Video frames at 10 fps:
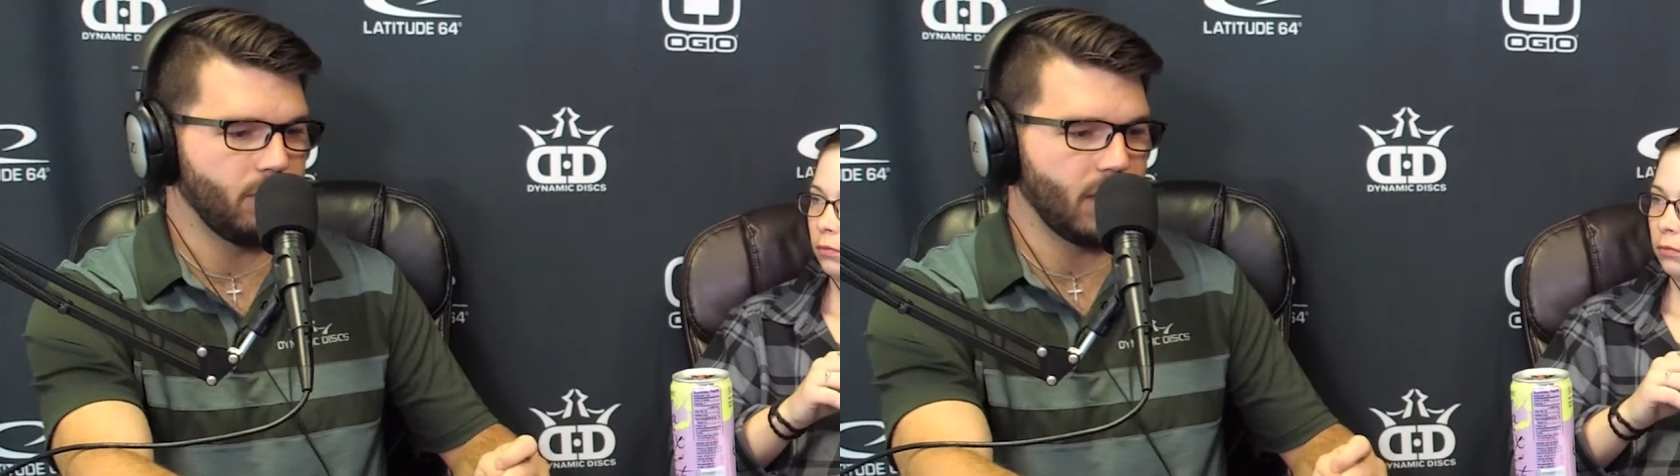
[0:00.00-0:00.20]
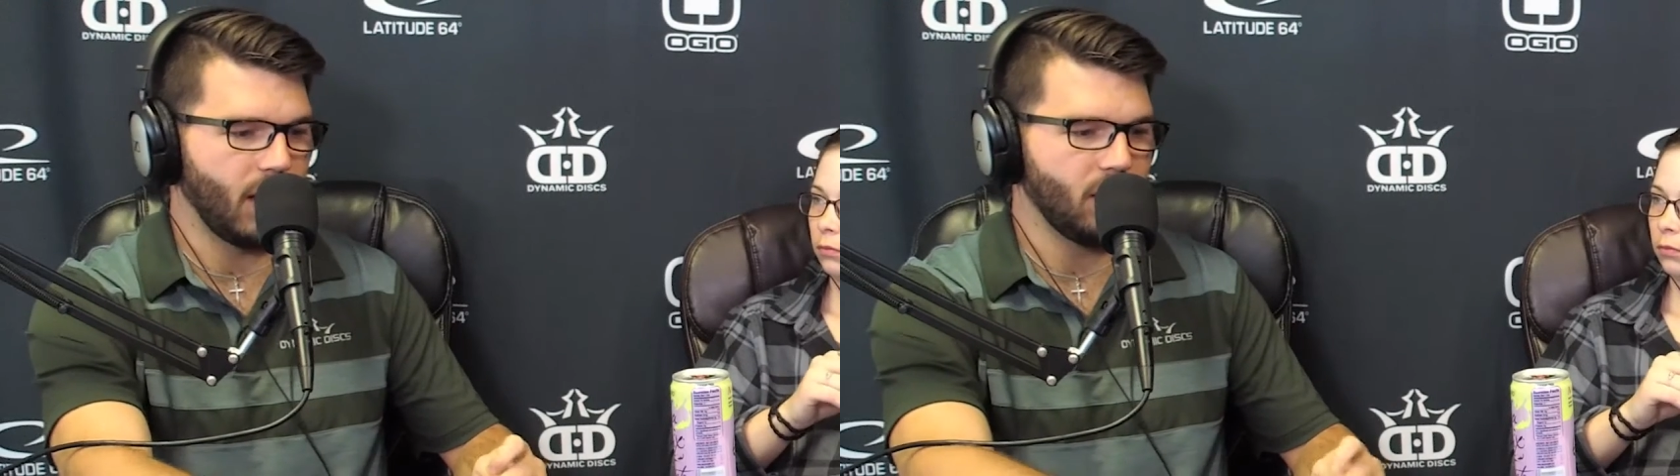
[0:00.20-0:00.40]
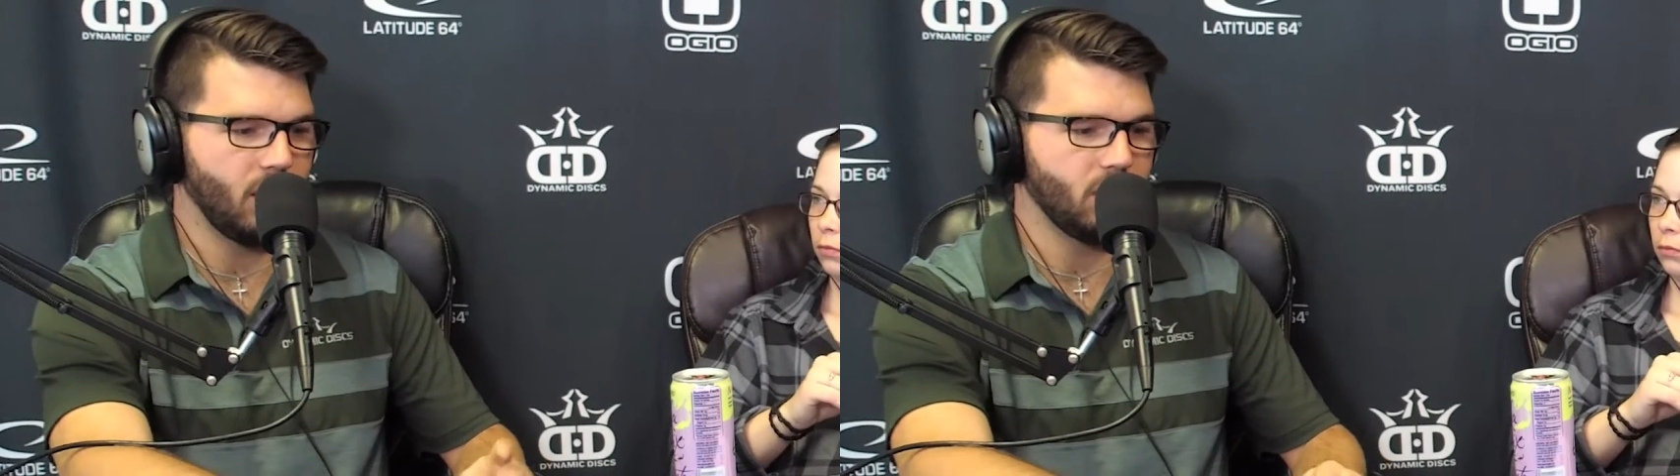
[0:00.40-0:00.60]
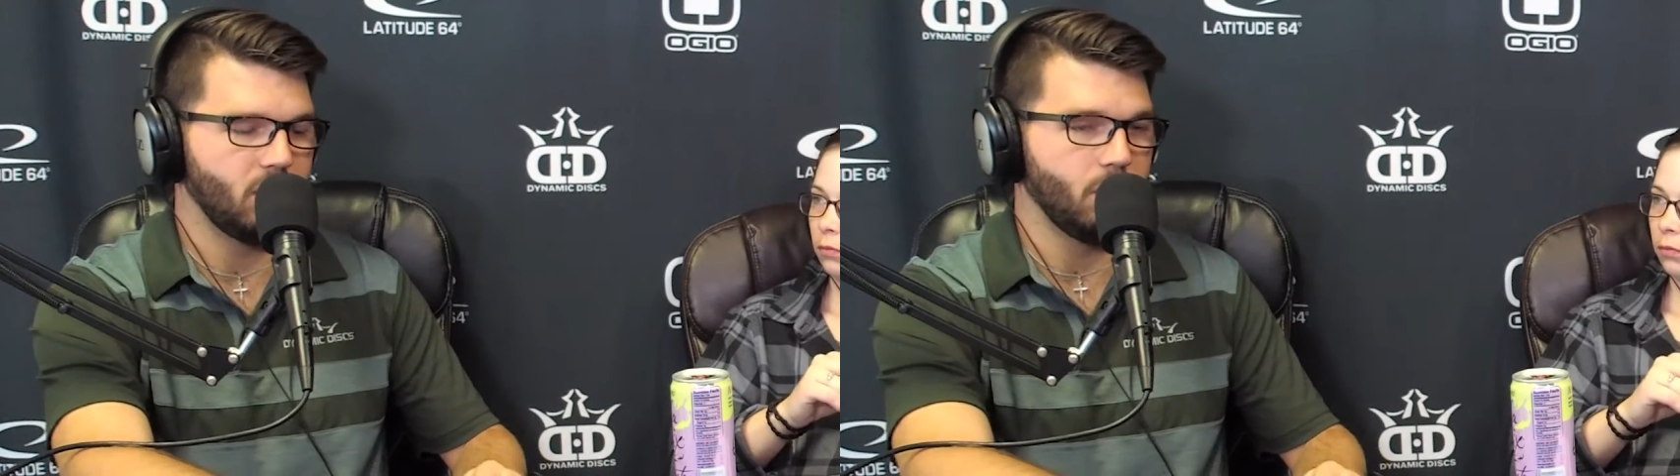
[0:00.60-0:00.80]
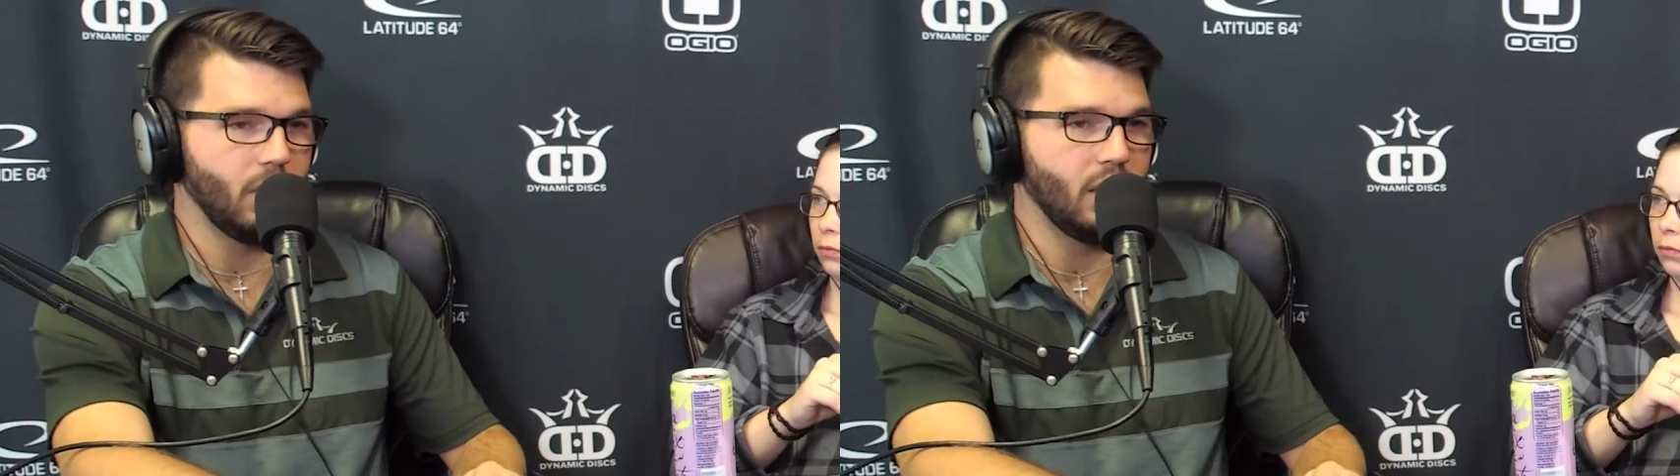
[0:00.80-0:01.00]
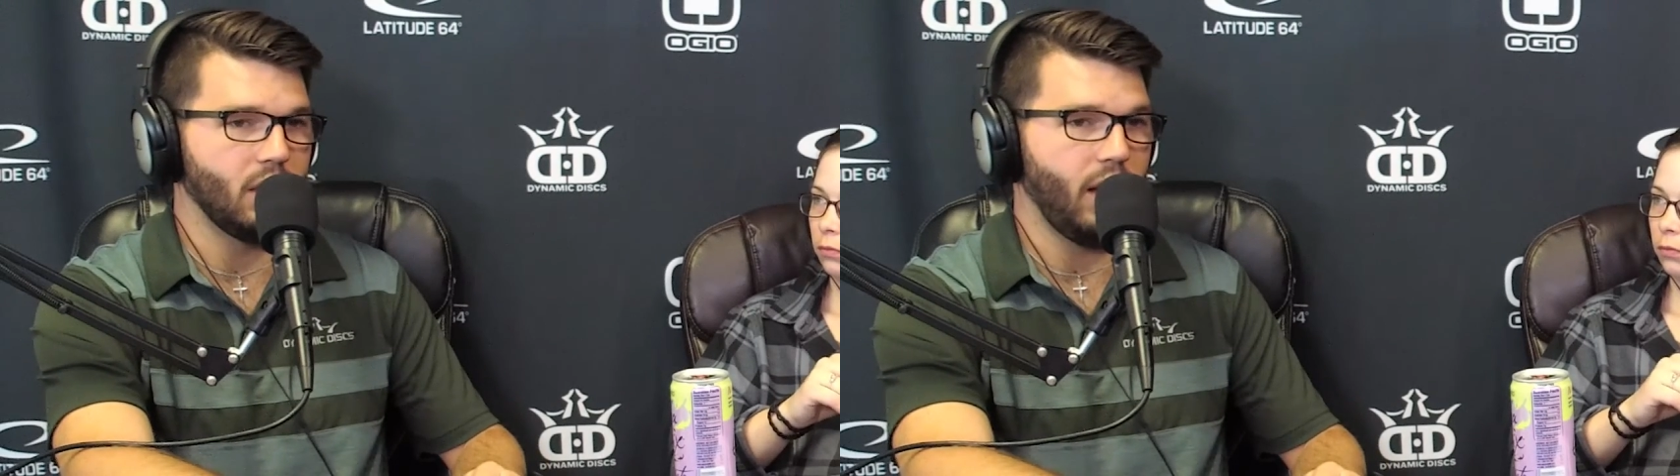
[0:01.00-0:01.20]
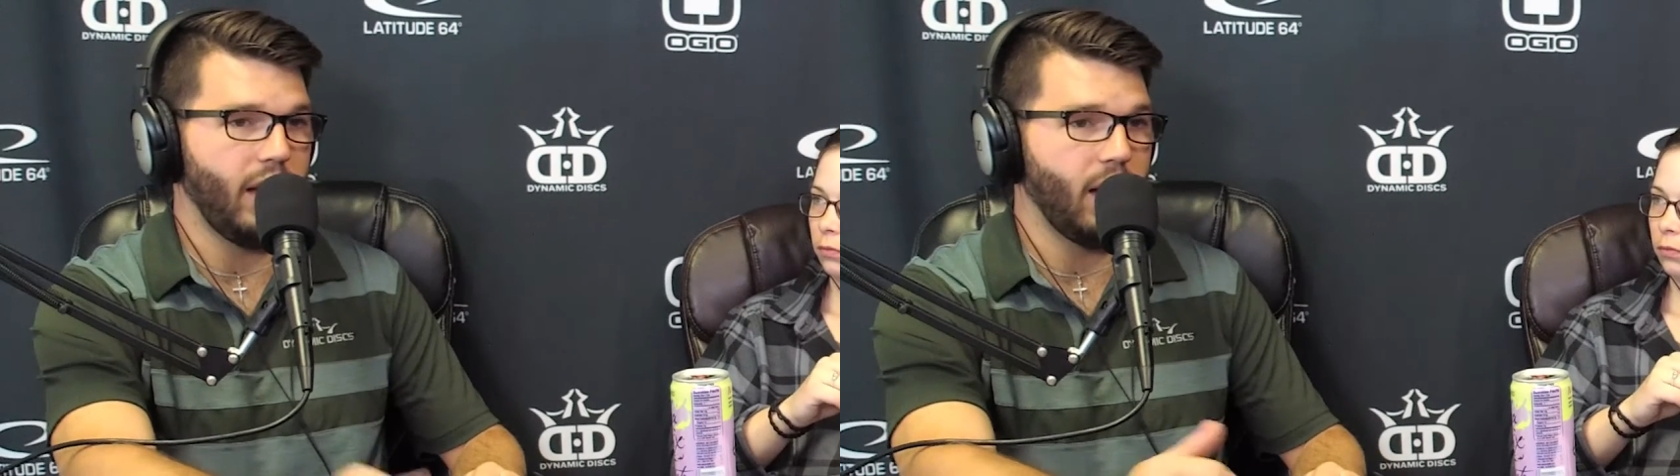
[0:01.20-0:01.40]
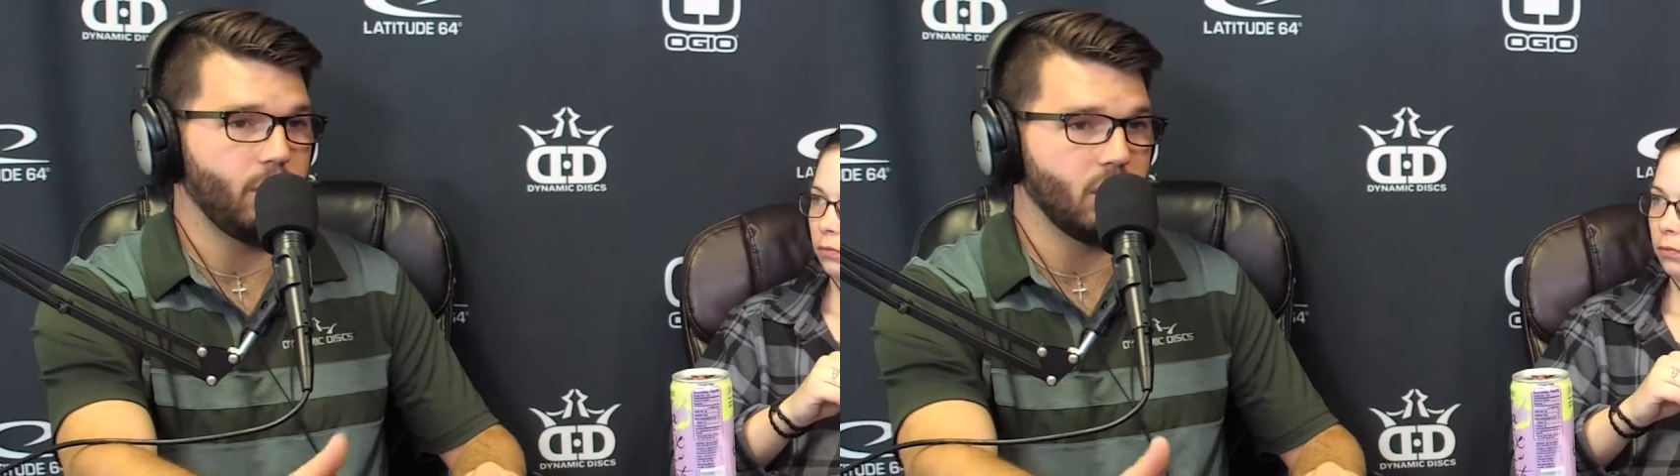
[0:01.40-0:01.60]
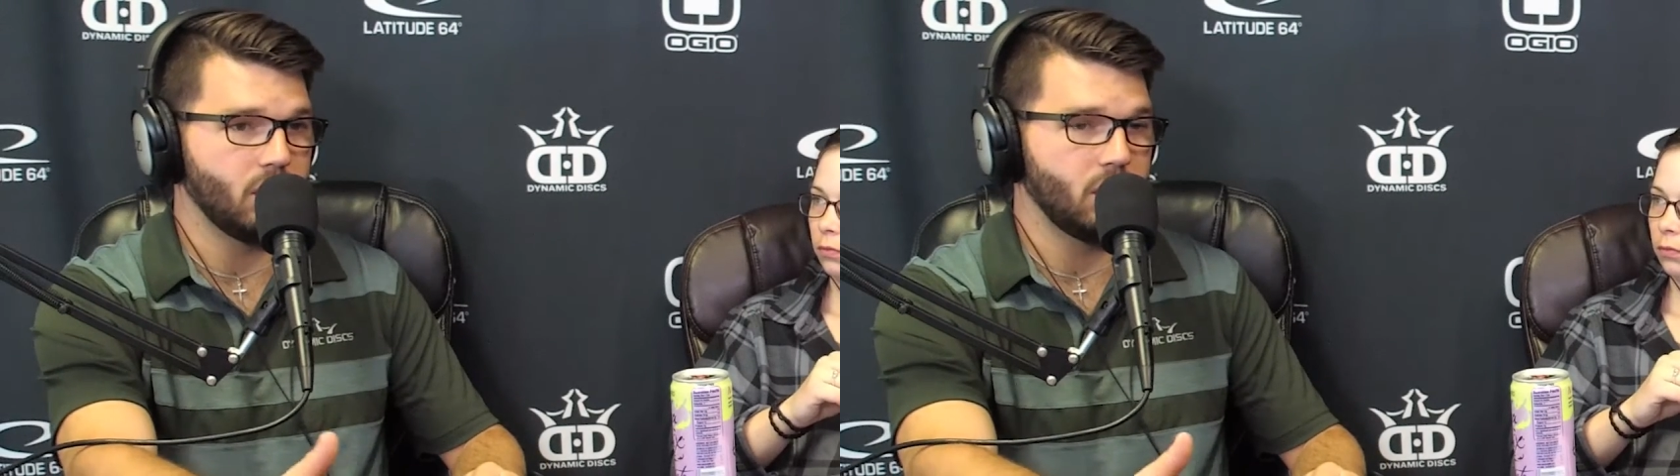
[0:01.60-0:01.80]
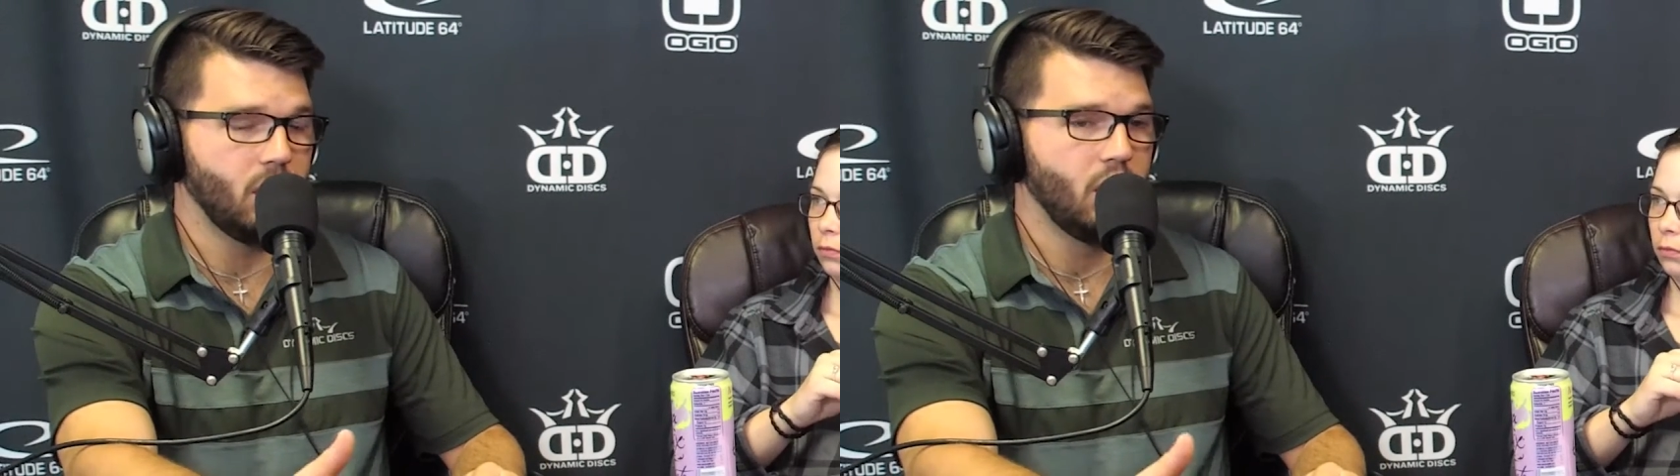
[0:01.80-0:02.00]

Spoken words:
But I like to make a habit,